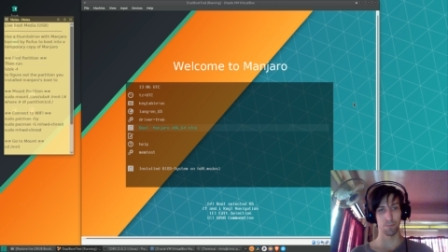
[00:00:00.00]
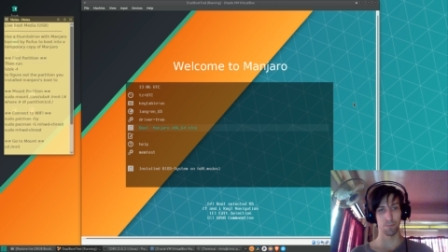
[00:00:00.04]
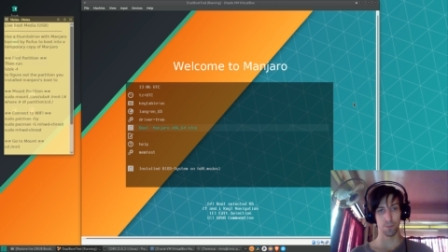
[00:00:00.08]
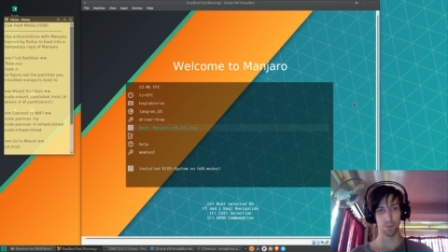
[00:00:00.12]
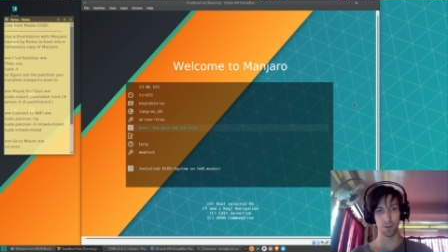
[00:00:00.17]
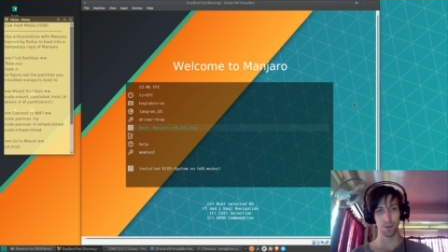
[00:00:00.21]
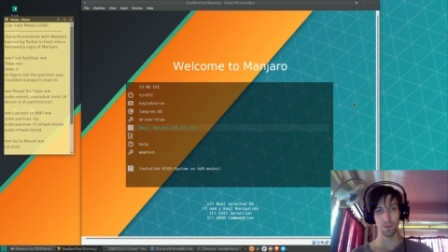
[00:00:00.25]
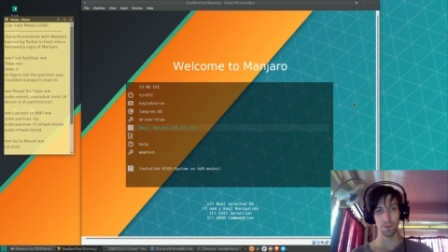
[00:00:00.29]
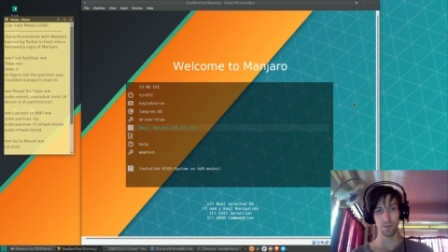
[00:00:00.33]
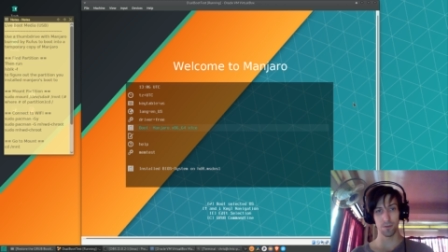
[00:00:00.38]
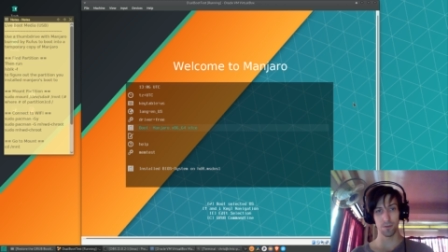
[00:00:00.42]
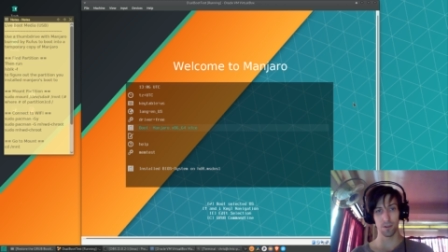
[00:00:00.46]

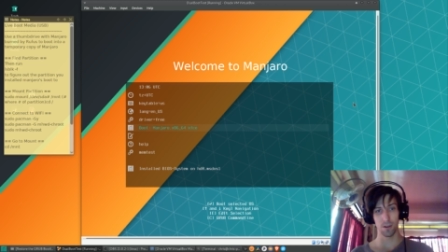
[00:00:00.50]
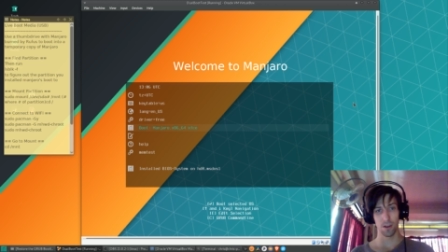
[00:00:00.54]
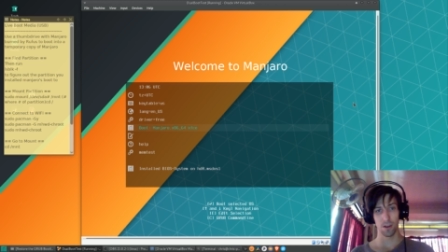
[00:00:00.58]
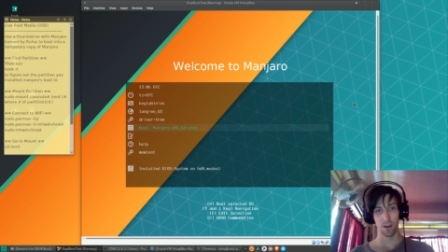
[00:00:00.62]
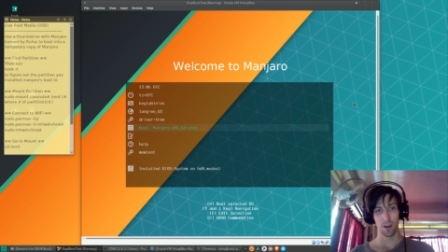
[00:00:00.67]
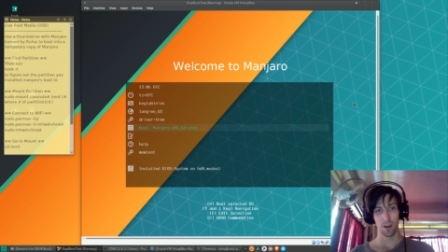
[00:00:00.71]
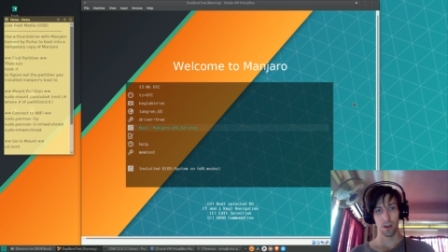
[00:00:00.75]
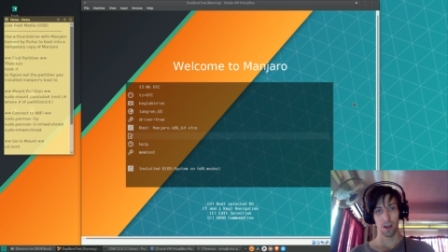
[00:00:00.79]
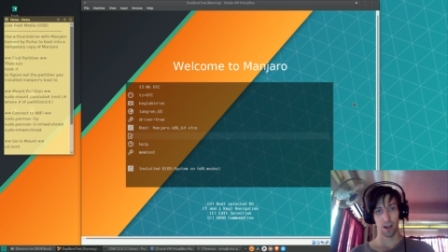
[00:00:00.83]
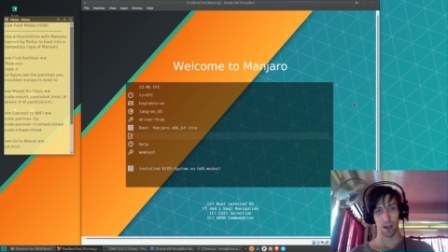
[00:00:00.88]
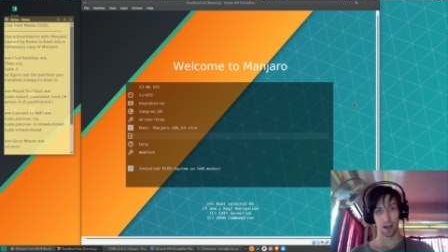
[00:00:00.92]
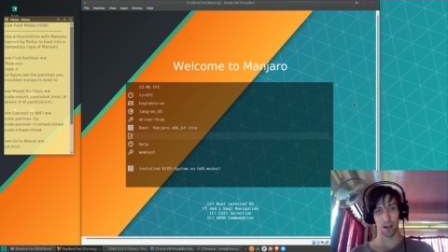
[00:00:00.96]
boot
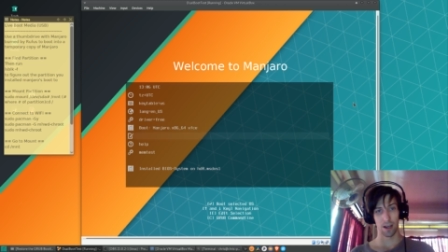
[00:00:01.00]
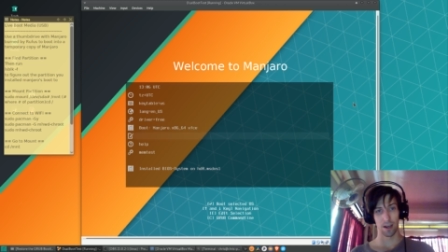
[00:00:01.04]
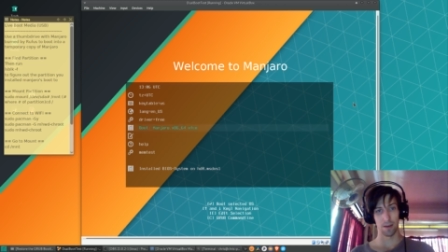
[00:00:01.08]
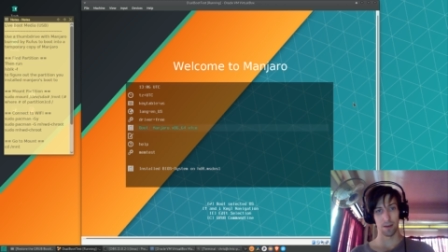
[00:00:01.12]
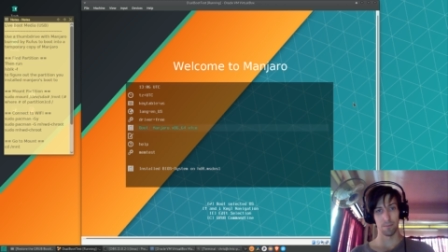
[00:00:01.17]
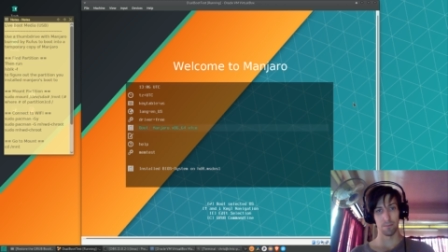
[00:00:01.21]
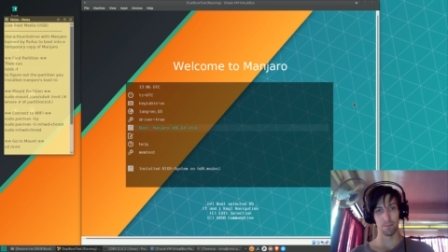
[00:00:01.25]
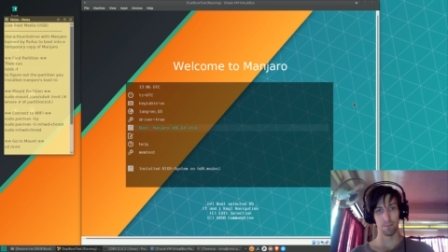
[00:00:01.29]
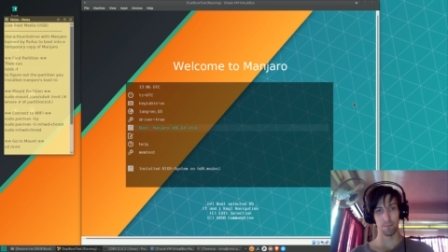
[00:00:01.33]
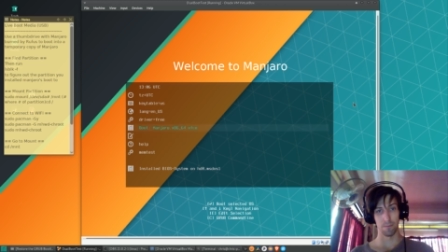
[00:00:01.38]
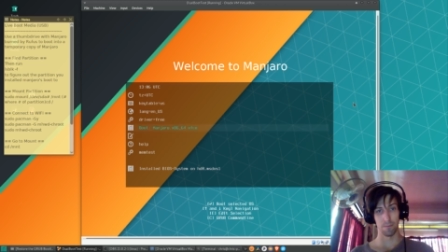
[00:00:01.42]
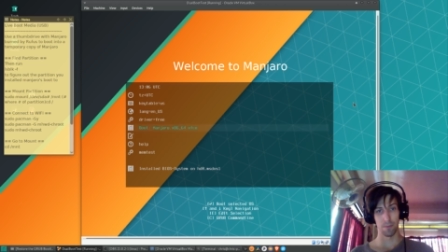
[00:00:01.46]

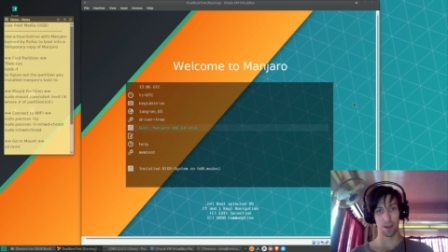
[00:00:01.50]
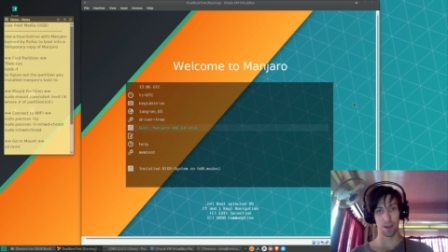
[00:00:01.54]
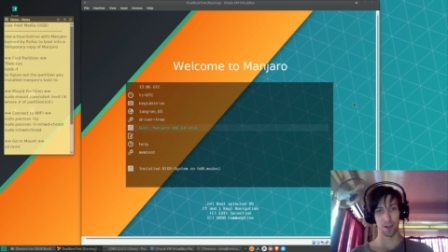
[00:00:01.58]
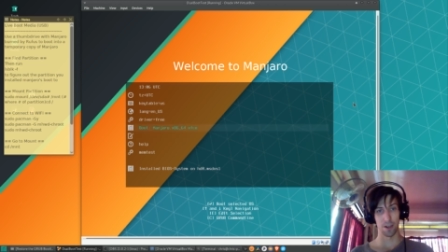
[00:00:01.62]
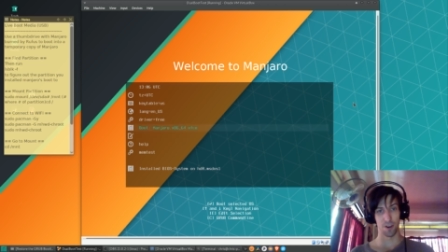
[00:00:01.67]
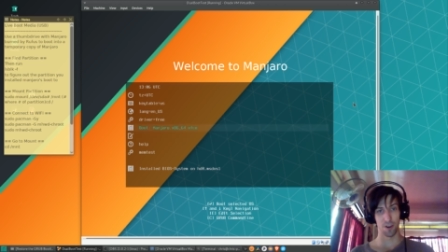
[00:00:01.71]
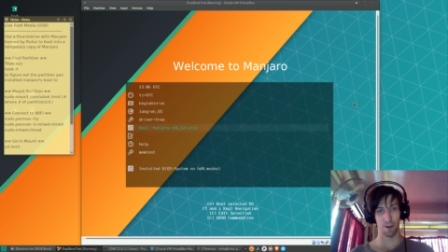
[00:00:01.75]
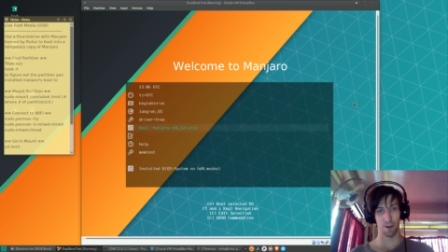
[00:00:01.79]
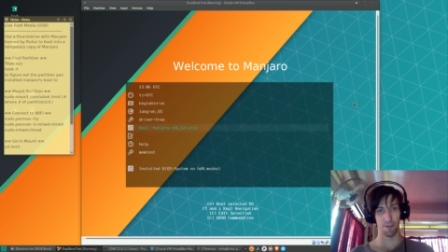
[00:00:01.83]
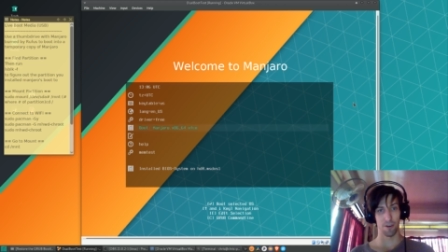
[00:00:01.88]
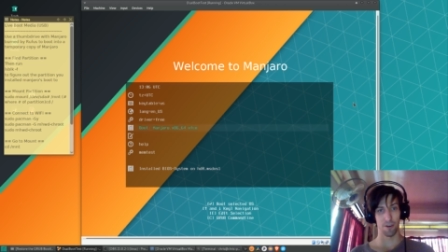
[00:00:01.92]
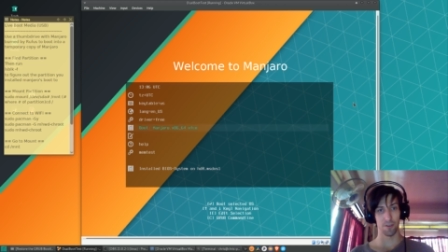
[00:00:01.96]
um,
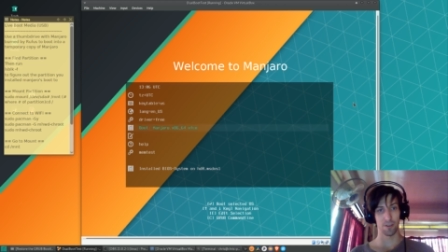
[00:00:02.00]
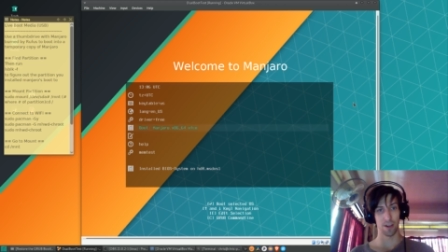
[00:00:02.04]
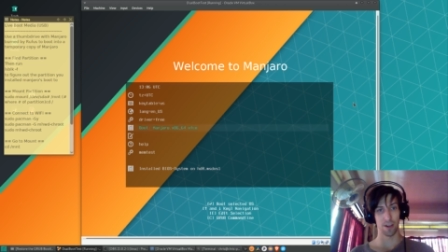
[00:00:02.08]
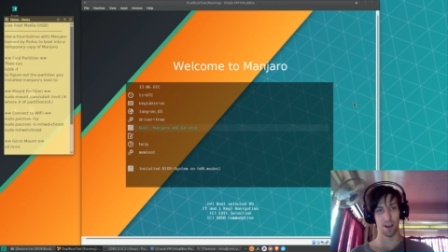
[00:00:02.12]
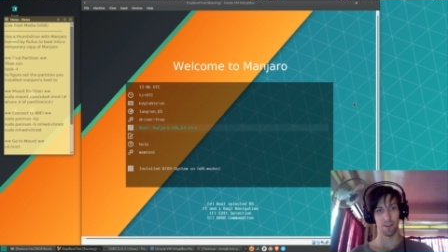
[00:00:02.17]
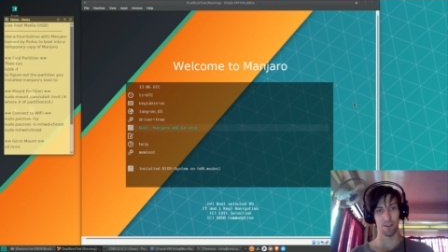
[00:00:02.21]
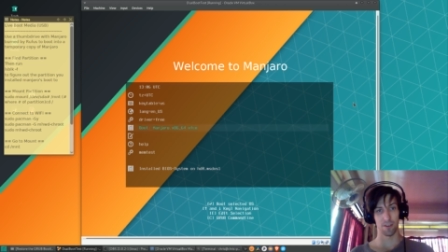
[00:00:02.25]
Manjaro down